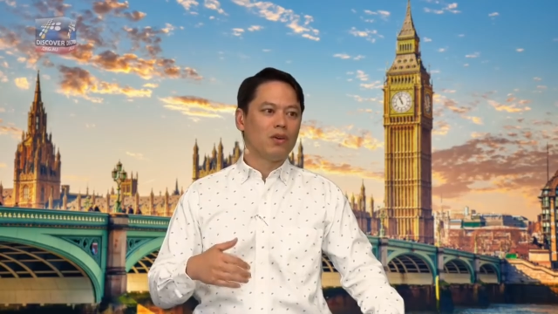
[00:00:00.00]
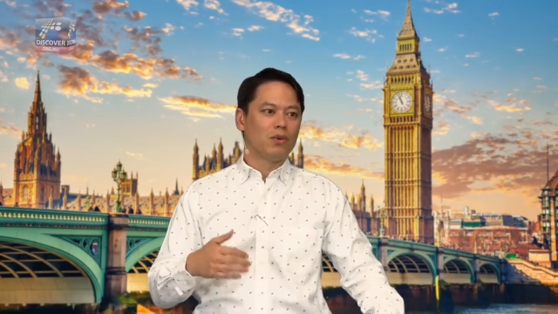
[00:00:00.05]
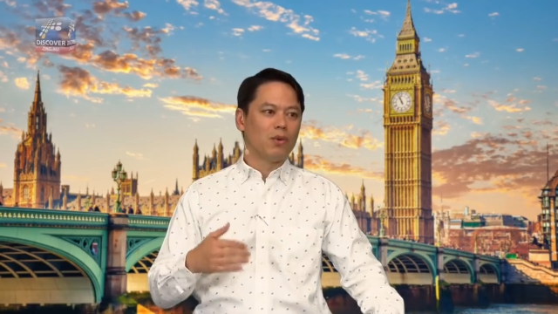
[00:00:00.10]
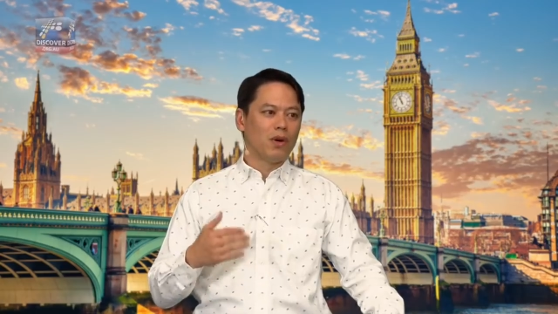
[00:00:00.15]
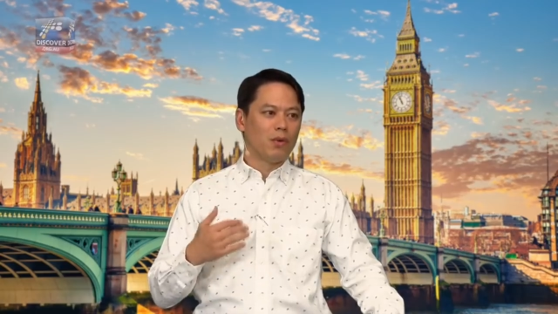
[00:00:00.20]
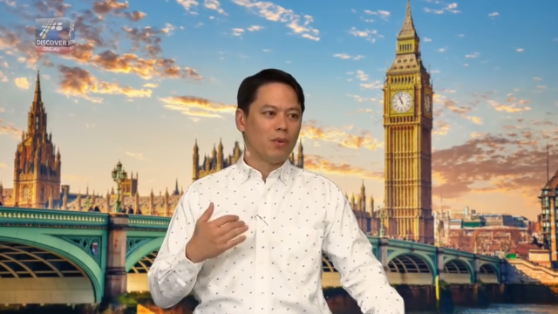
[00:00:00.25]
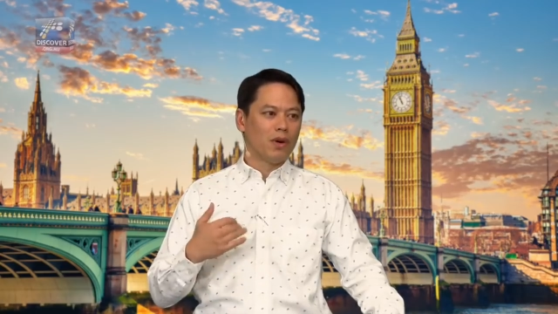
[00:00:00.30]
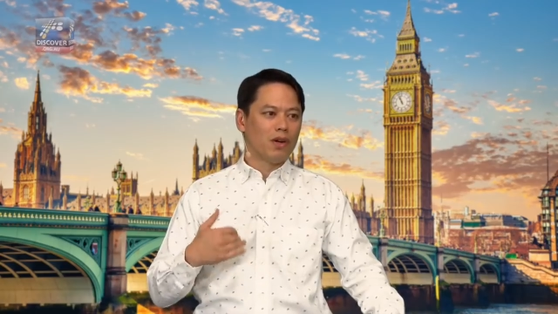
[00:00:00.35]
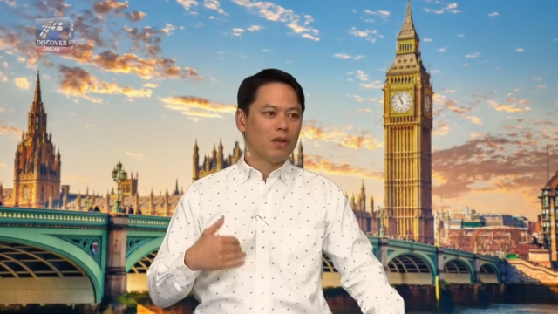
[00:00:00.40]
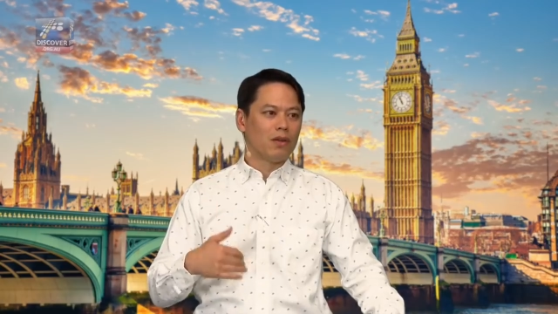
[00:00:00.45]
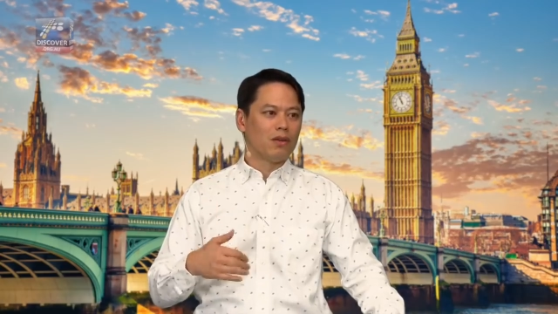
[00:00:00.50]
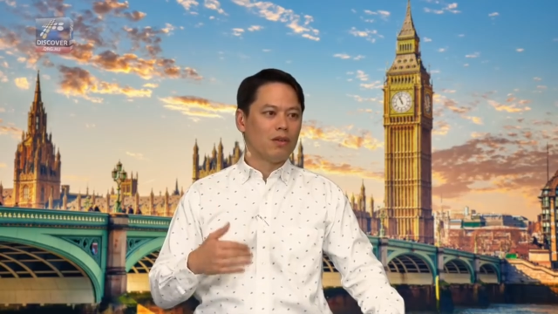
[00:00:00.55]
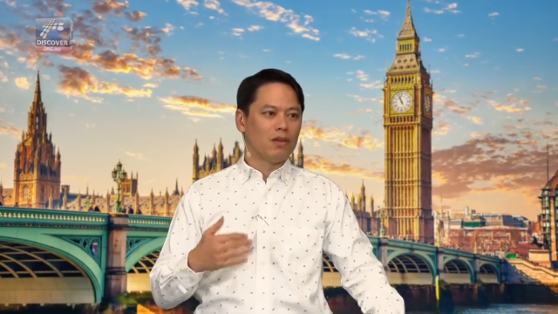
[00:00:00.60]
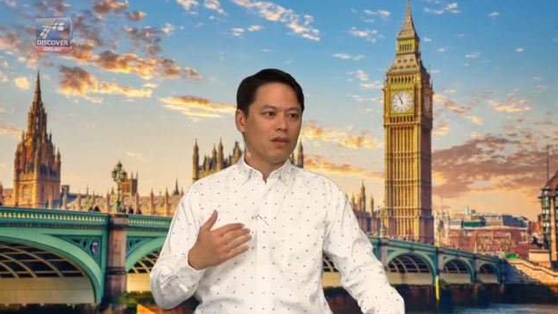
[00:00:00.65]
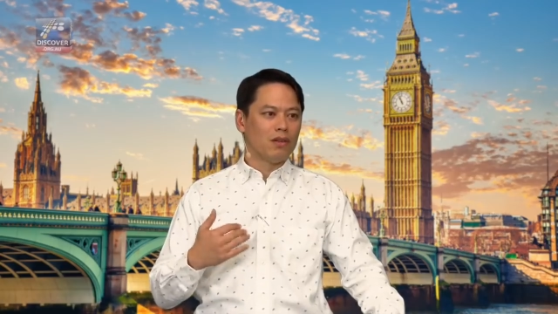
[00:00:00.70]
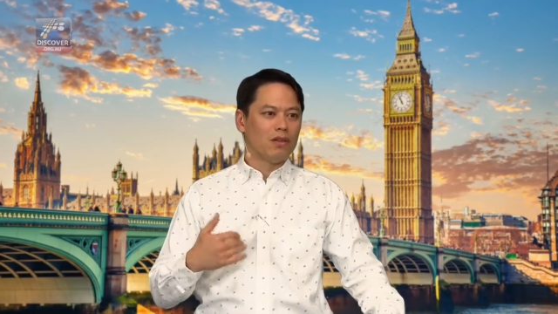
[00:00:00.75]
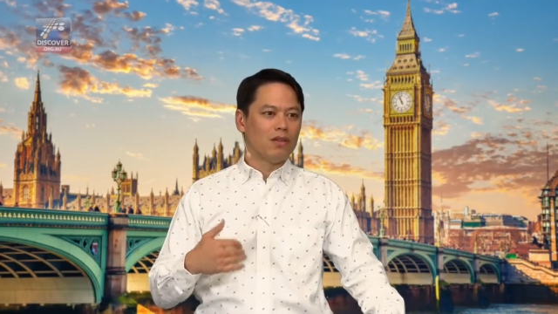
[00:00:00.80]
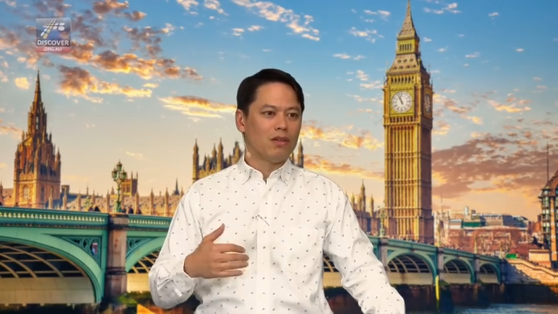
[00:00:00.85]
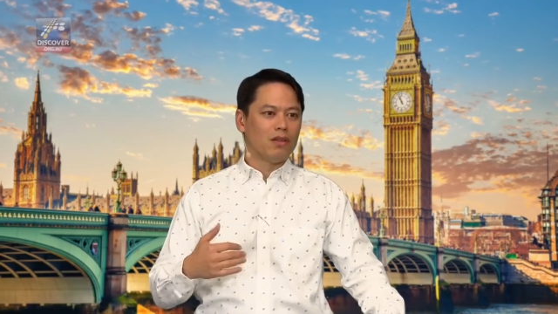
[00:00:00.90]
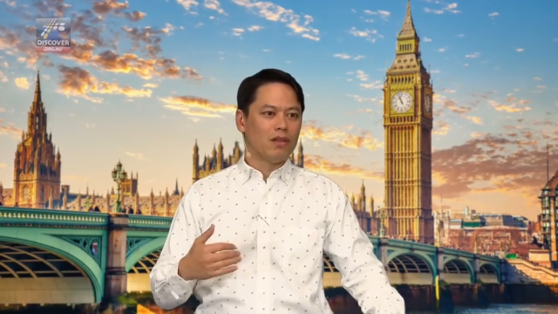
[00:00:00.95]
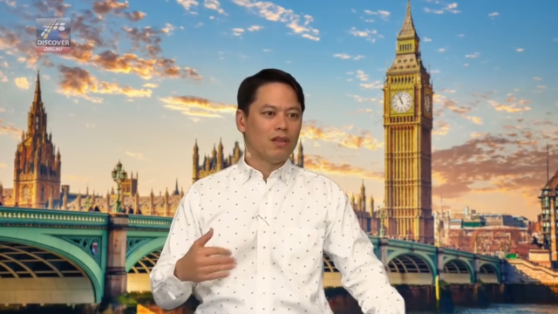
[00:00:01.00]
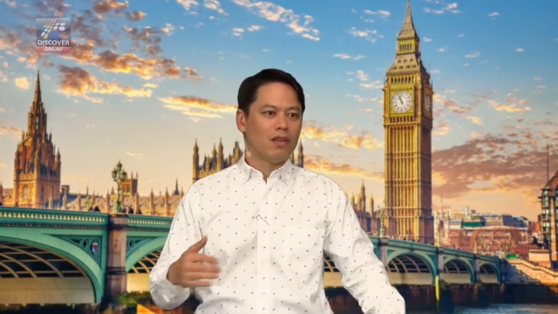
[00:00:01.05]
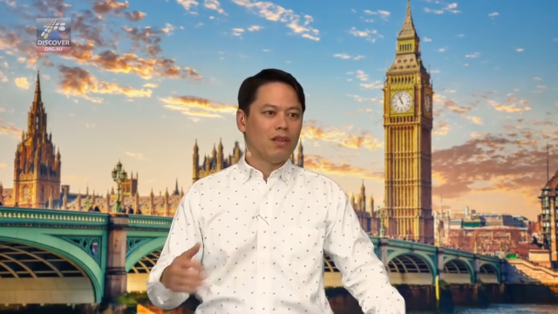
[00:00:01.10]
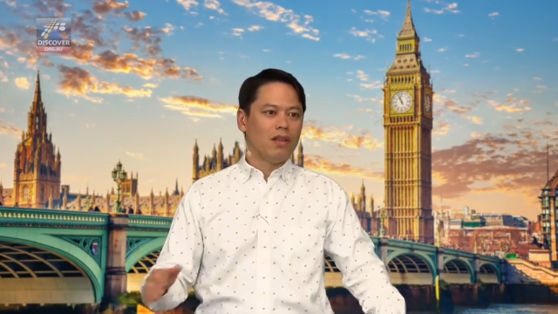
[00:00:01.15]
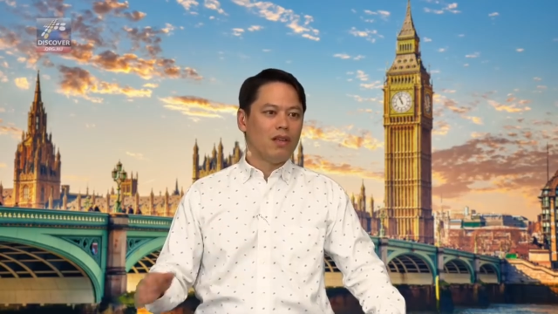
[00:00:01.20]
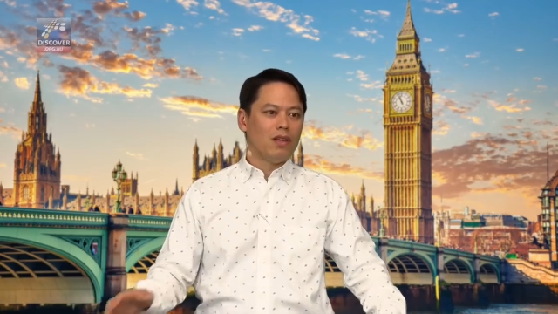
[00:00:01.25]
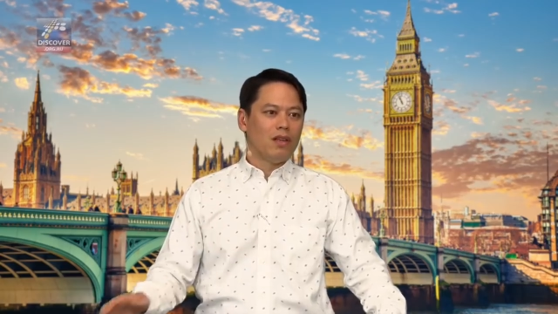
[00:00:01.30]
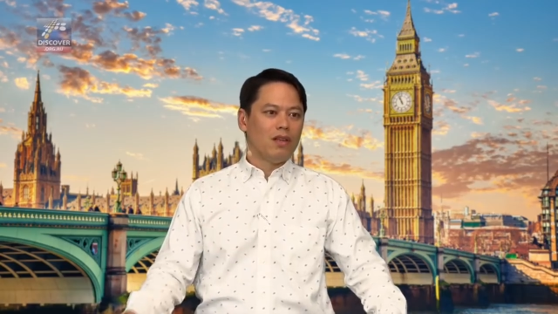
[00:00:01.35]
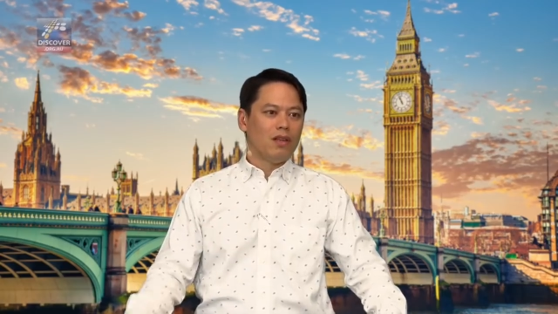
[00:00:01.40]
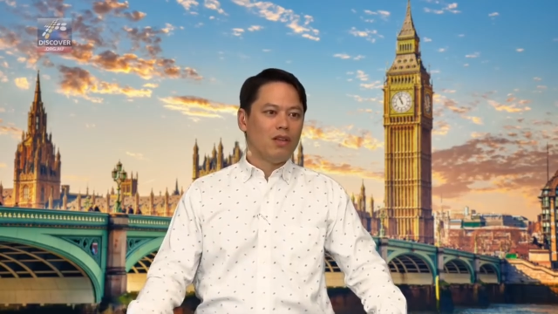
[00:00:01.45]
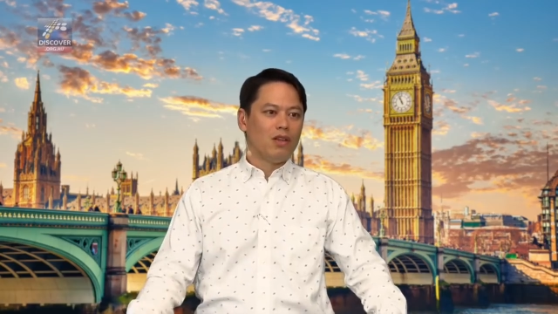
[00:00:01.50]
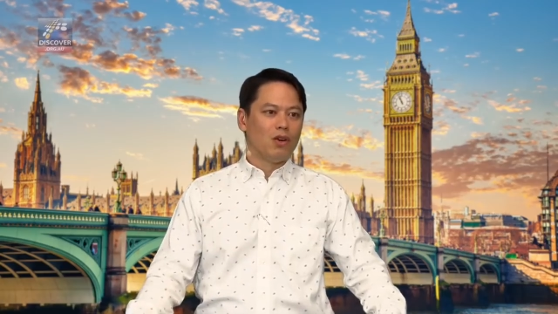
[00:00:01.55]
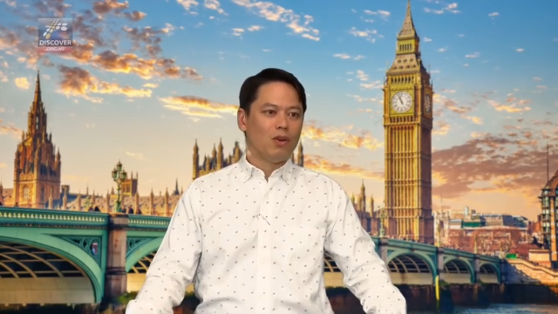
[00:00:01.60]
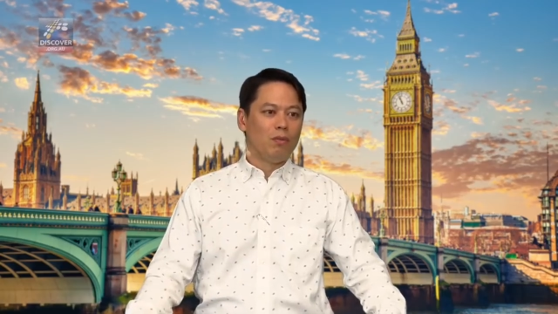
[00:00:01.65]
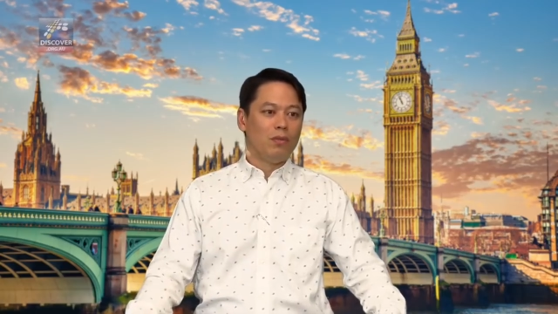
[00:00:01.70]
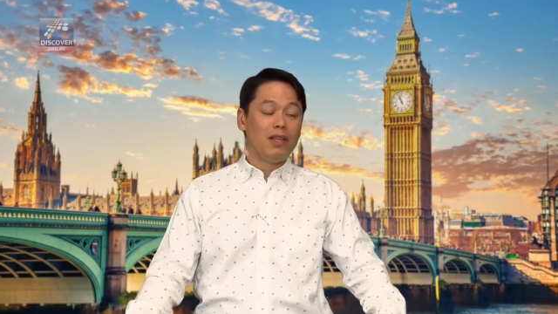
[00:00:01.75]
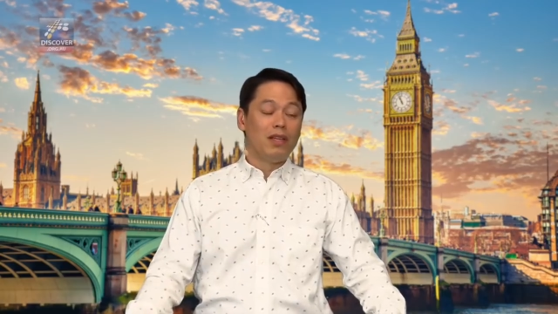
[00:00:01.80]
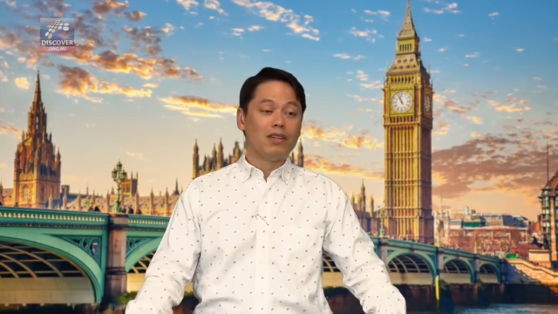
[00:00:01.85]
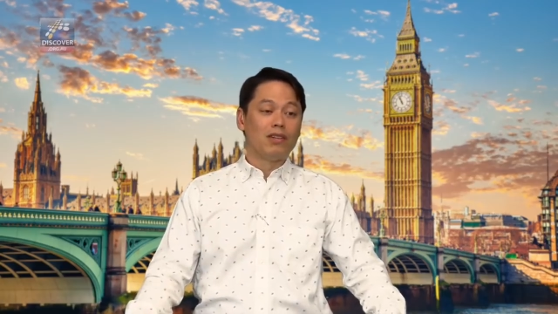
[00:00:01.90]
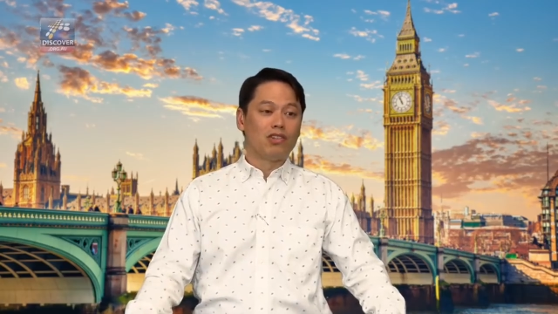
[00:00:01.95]
do I want to, you know,
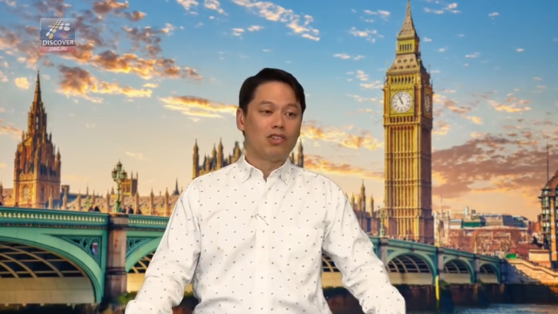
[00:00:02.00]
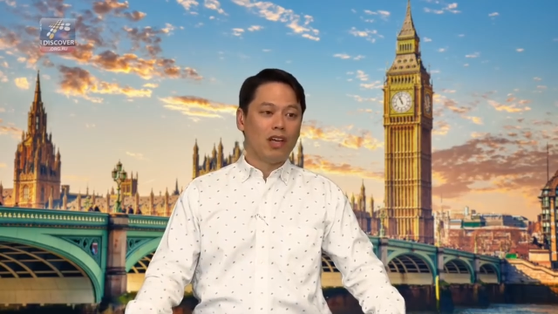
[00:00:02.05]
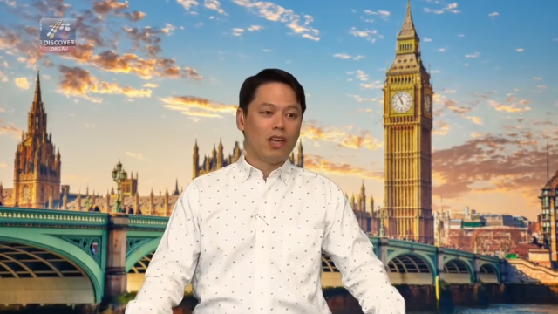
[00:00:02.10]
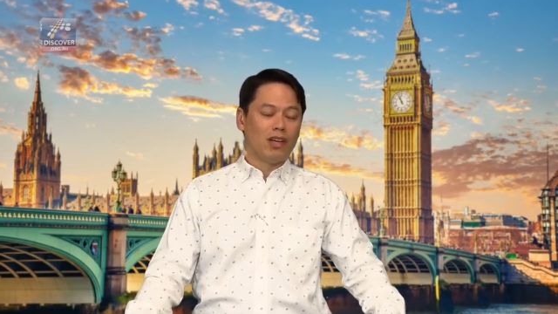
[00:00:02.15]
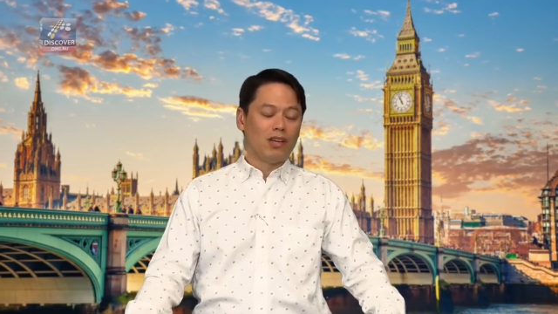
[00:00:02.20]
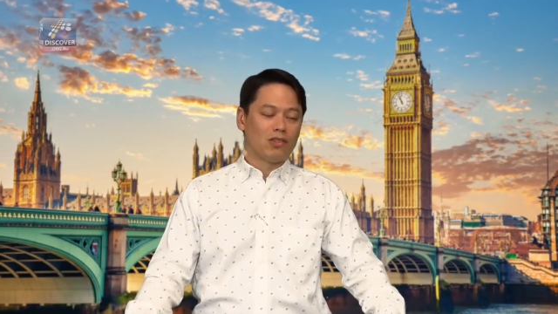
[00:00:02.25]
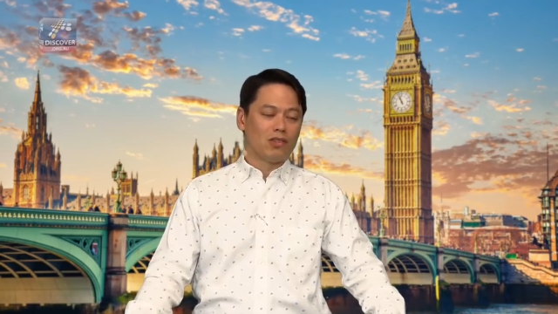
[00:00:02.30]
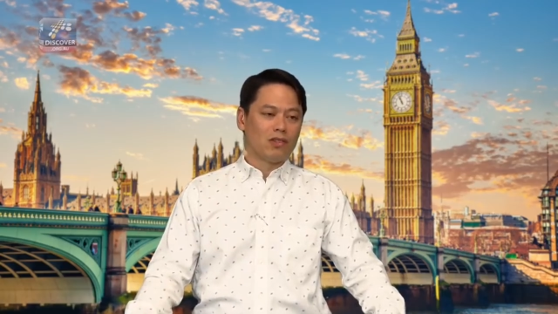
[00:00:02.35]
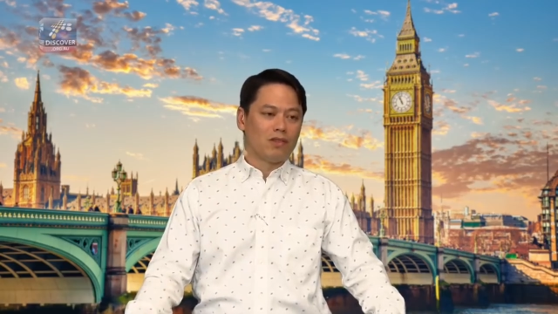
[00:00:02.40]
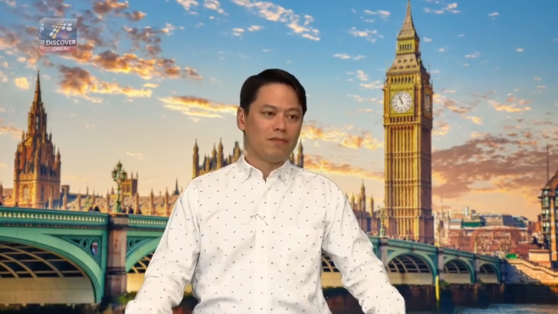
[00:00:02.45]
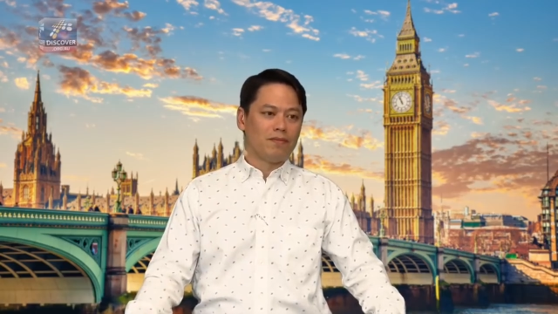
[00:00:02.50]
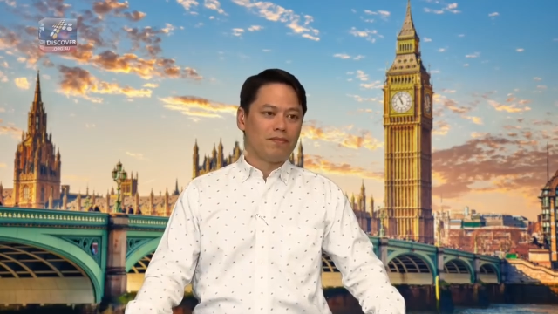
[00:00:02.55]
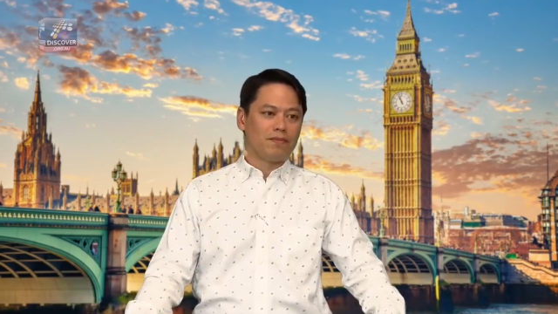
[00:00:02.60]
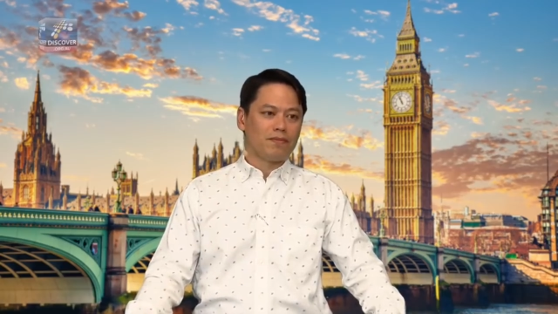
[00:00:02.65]
be the change?